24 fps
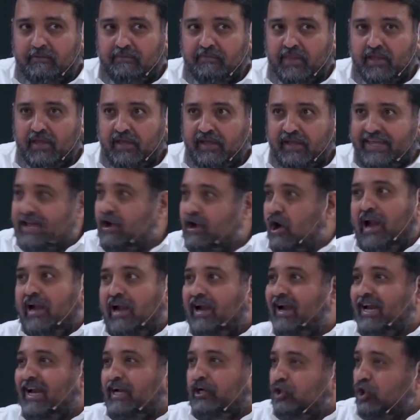He
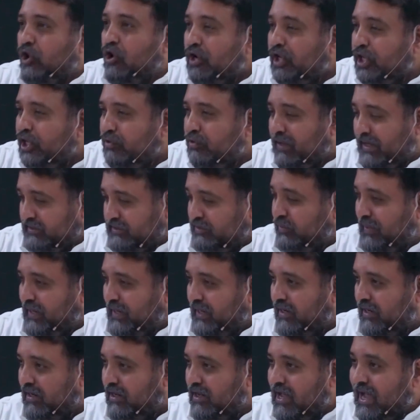already told you his will.
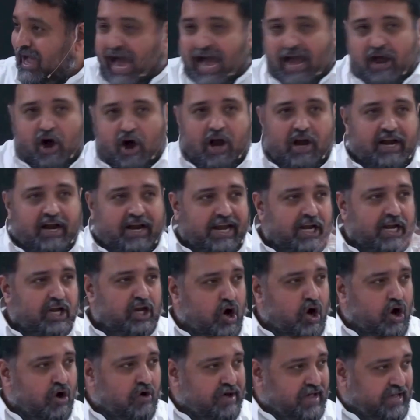I already
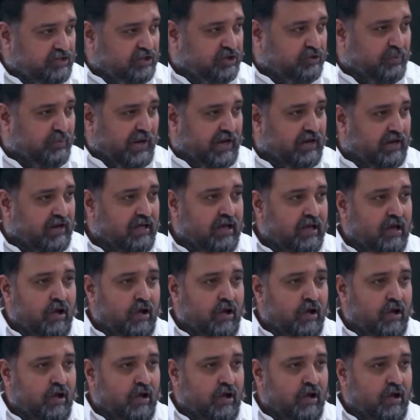know his will.